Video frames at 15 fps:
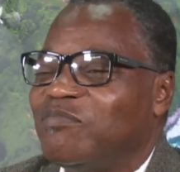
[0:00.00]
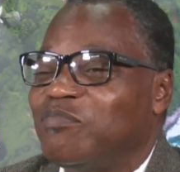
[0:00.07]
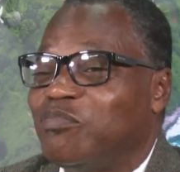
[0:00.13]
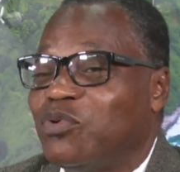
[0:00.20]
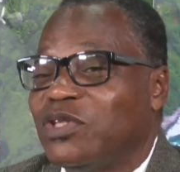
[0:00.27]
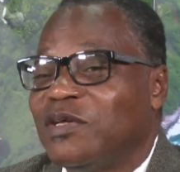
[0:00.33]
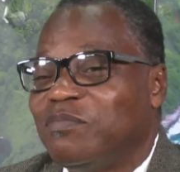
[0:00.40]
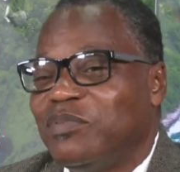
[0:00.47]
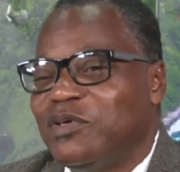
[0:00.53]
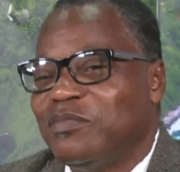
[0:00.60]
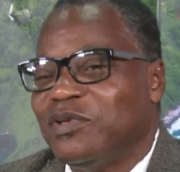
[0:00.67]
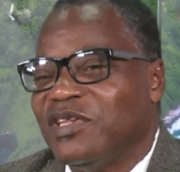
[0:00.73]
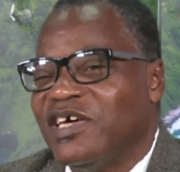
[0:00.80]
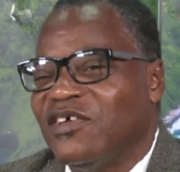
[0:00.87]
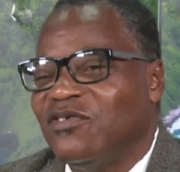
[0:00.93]
put the people
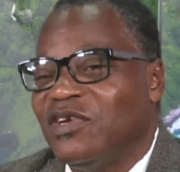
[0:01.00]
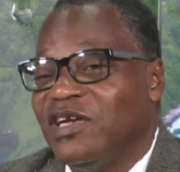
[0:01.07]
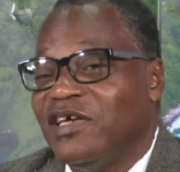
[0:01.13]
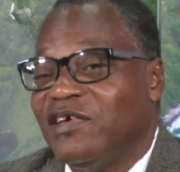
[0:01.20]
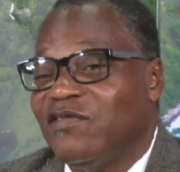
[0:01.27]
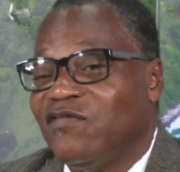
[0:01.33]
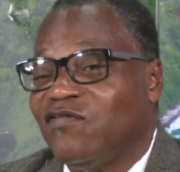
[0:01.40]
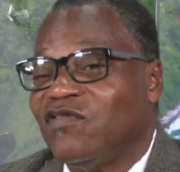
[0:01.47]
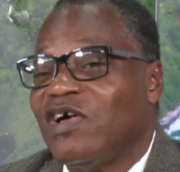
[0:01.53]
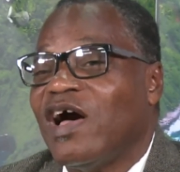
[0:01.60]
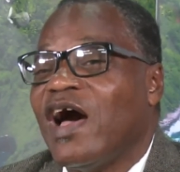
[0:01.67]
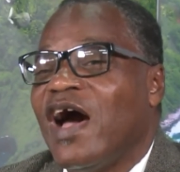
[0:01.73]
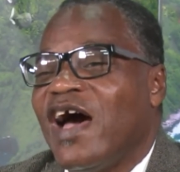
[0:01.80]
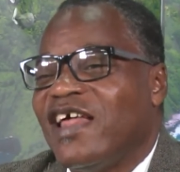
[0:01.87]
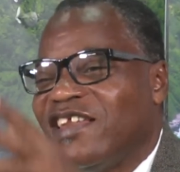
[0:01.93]
there to live,
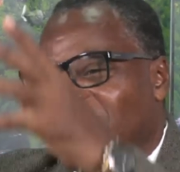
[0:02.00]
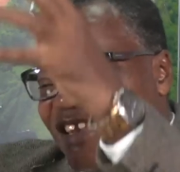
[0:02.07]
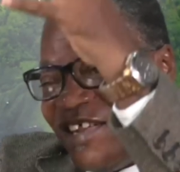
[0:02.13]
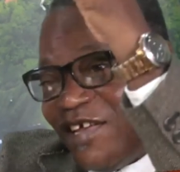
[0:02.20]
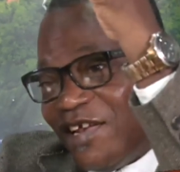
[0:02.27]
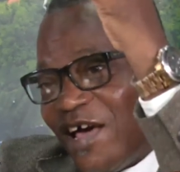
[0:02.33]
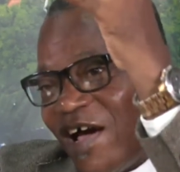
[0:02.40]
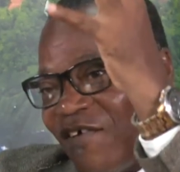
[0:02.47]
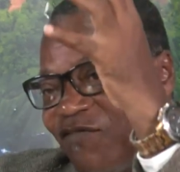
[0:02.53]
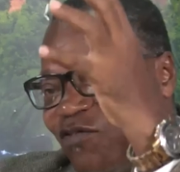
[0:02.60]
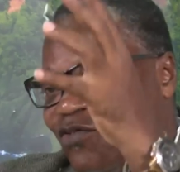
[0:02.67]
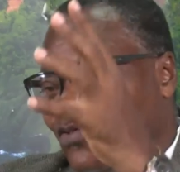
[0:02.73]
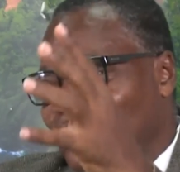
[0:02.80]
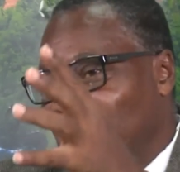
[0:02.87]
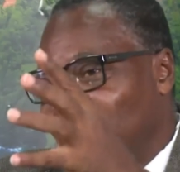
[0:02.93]
and they'll have
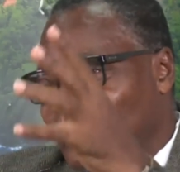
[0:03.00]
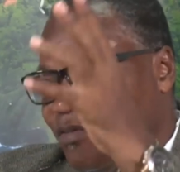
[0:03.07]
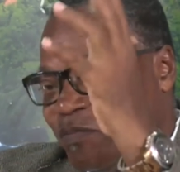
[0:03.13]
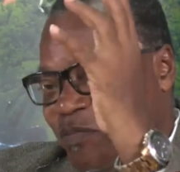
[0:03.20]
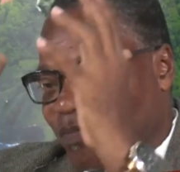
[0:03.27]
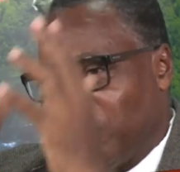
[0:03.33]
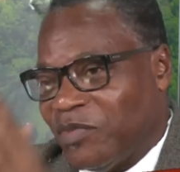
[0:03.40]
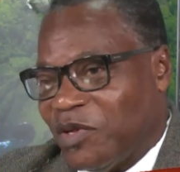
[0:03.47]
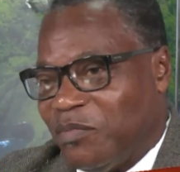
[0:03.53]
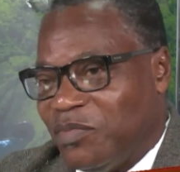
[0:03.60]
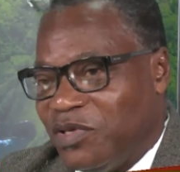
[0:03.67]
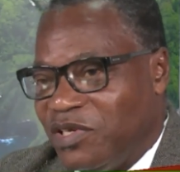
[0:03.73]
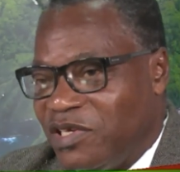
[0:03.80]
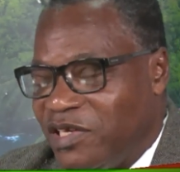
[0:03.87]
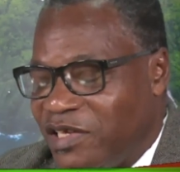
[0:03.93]
to
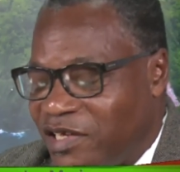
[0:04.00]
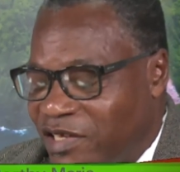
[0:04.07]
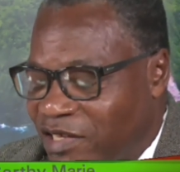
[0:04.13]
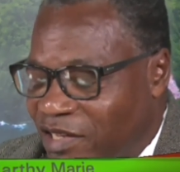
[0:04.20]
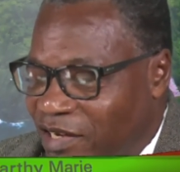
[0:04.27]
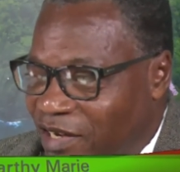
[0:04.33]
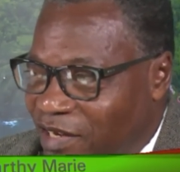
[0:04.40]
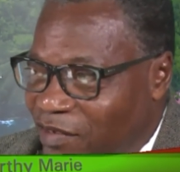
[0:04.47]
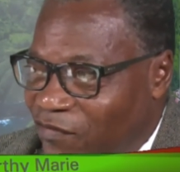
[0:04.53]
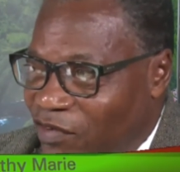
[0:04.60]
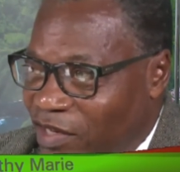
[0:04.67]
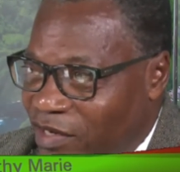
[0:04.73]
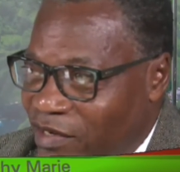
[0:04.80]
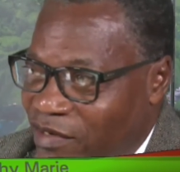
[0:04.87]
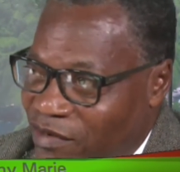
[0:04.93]
be
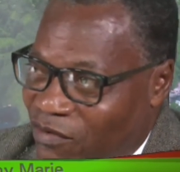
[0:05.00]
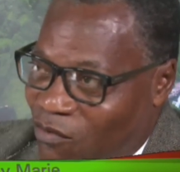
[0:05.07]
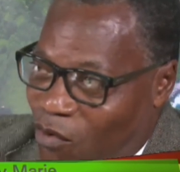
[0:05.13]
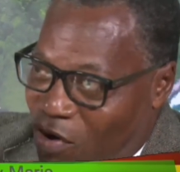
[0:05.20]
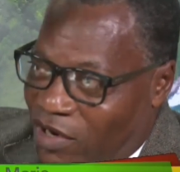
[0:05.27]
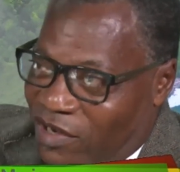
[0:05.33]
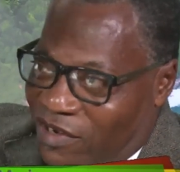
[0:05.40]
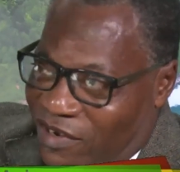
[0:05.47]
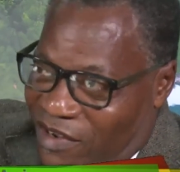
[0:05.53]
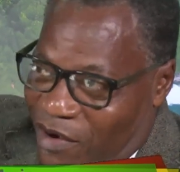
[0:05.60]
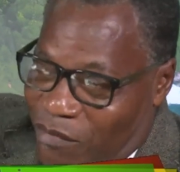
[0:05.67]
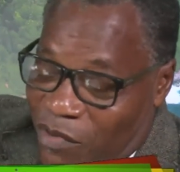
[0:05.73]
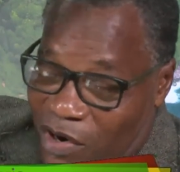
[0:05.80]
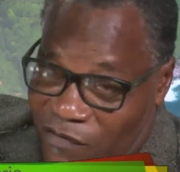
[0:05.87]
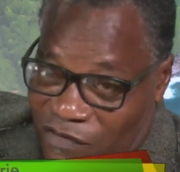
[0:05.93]
living one
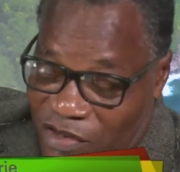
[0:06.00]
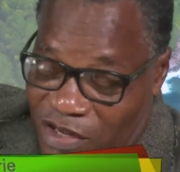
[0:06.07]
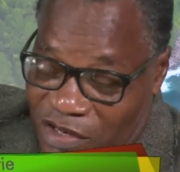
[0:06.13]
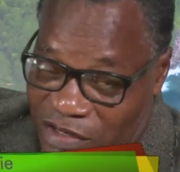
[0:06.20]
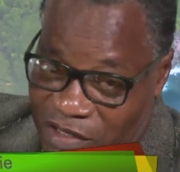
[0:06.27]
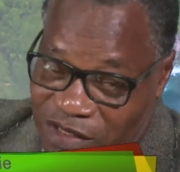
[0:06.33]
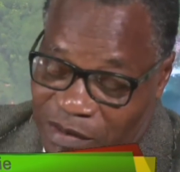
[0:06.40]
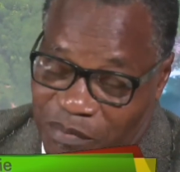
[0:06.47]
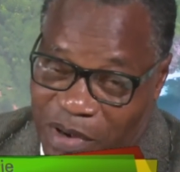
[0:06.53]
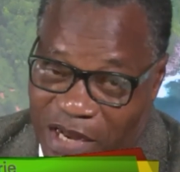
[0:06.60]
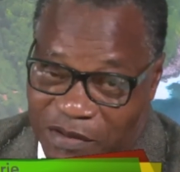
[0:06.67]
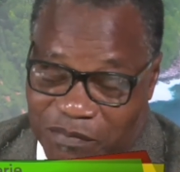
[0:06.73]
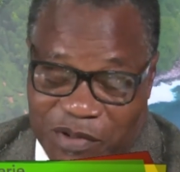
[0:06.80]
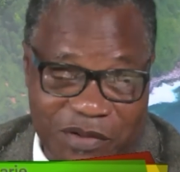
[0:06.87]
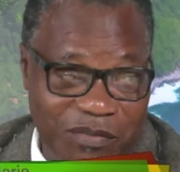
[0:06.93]
above the other in
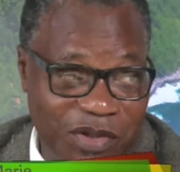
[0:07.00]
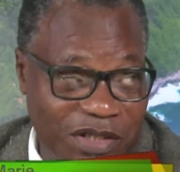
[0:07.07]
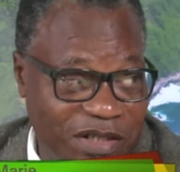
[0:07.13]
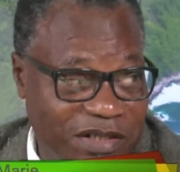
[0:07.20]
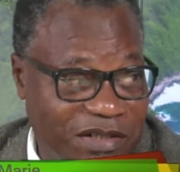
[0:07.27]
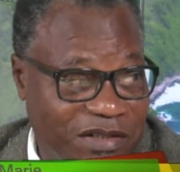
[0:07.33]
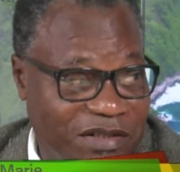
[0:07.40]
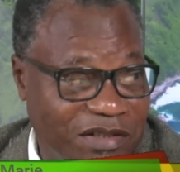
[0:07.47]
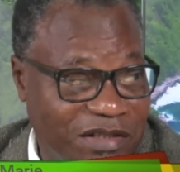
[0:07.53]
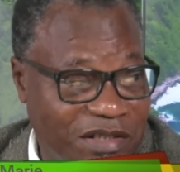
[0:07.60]
apartment buildings.